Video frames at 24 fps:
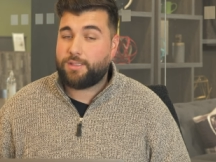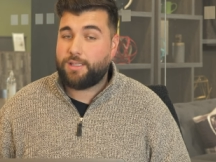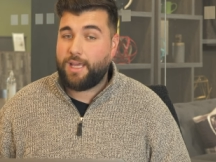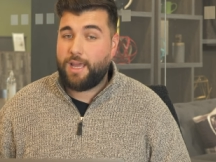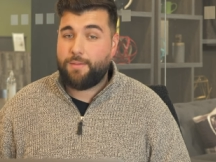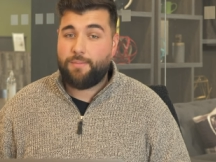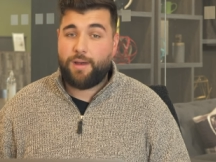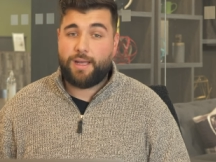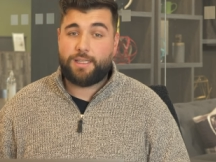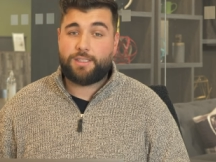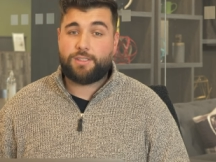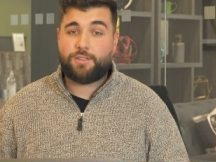
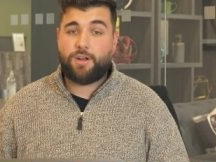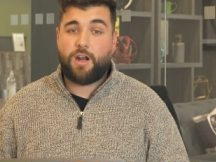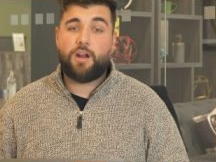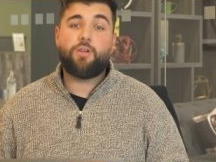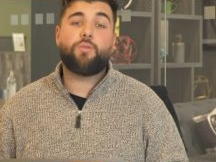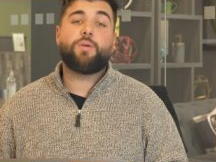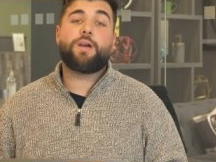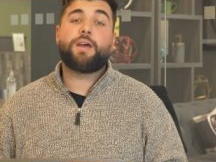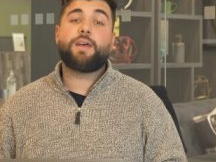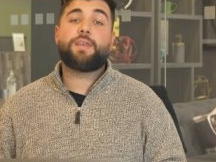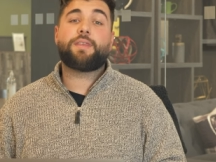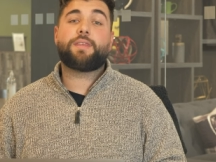They might
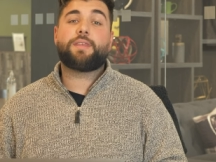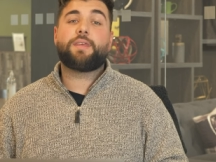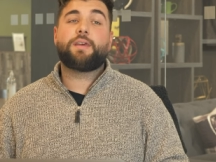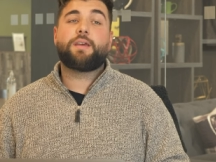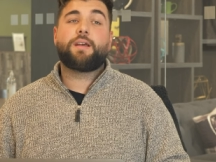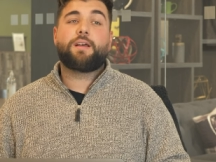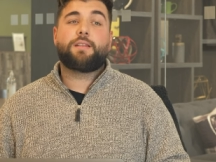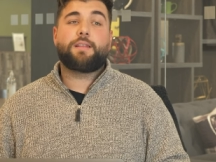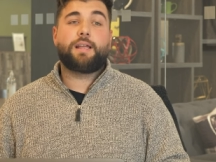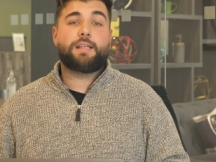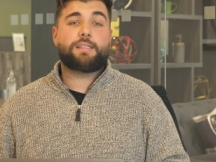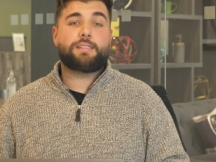start with,
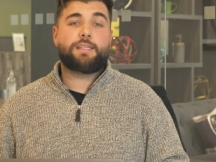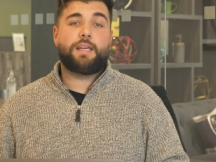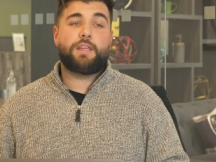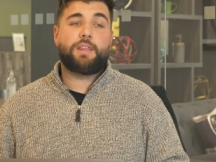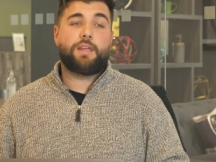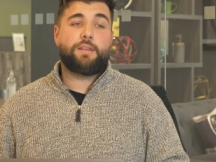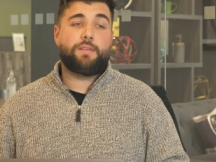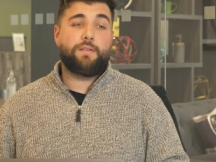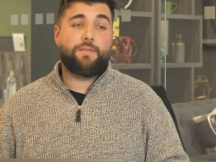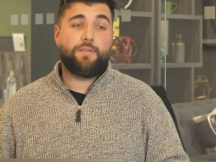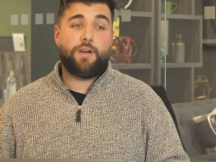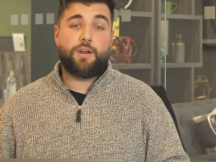let's say
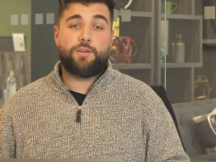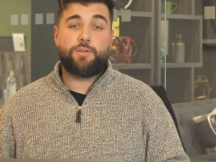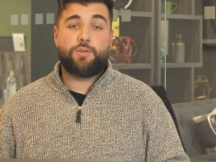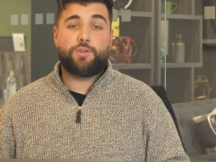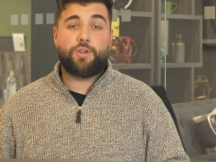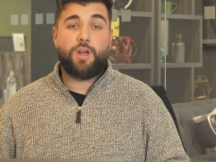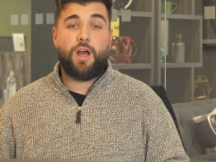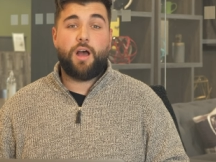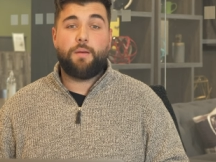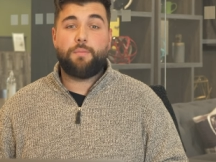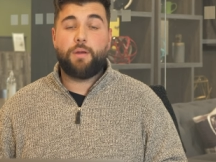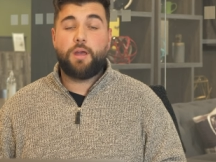that they've got a new
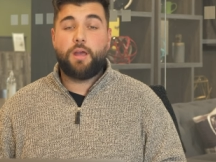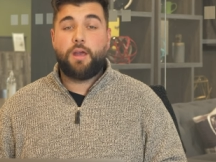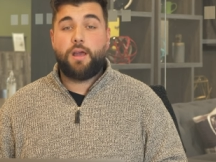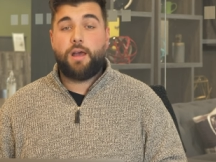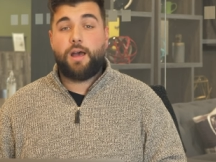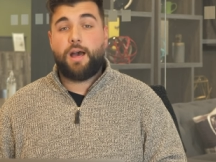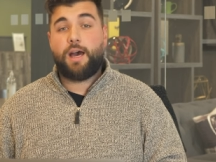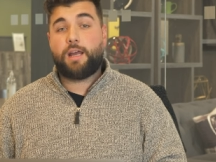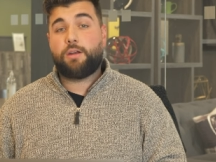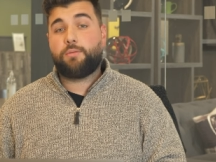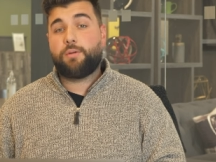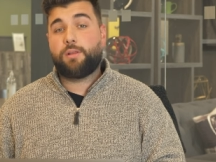
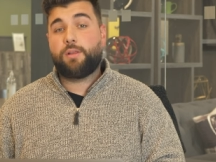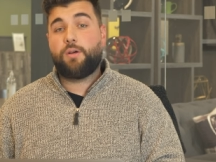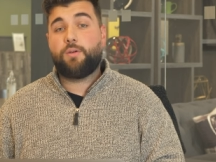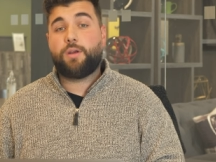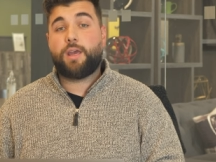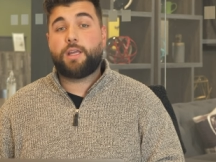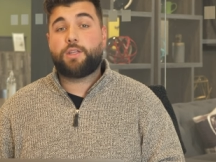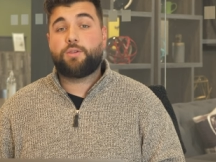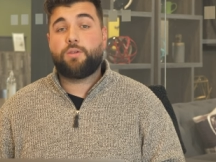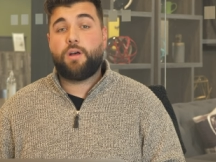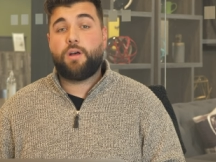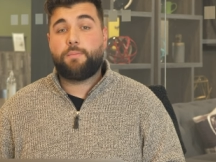job, how to
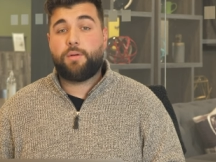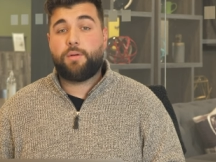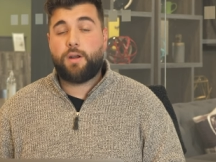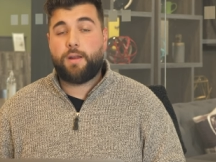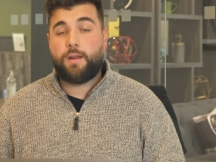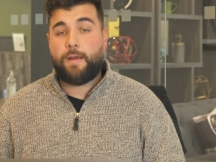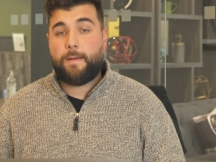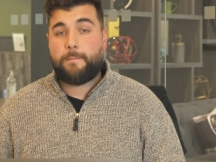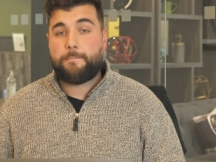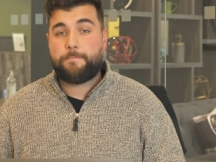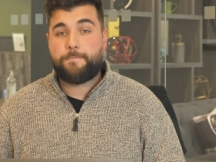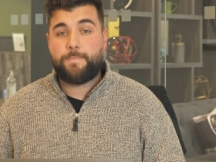relocate to
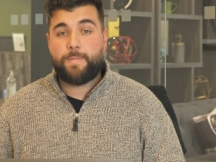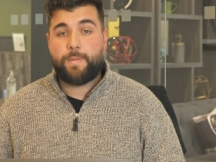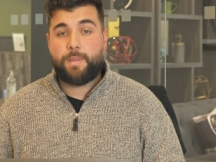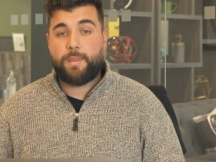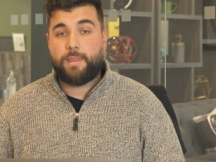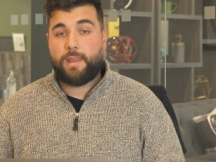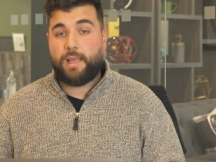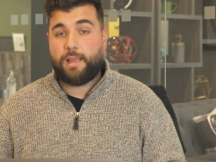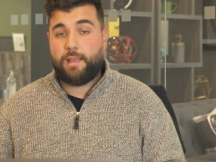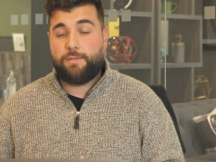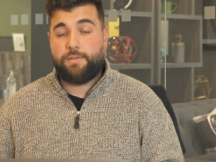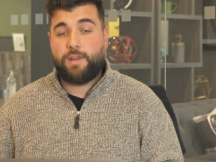Alberta.
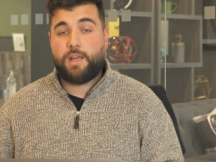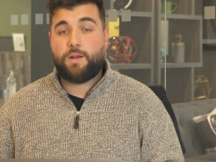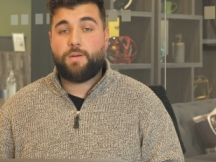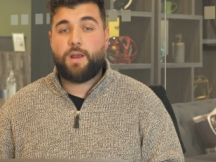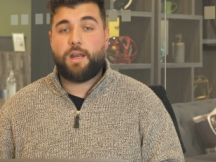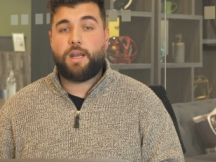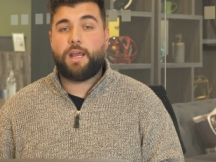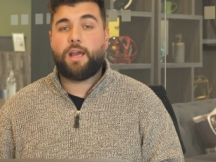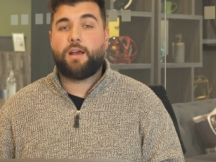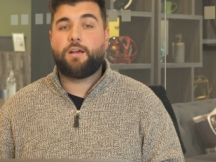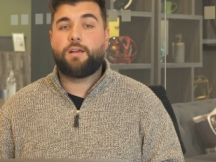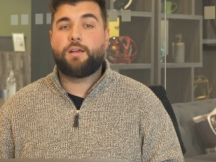They live here
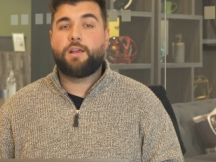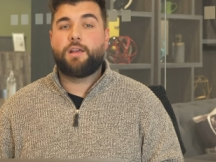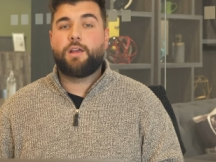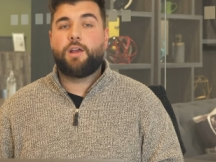right now.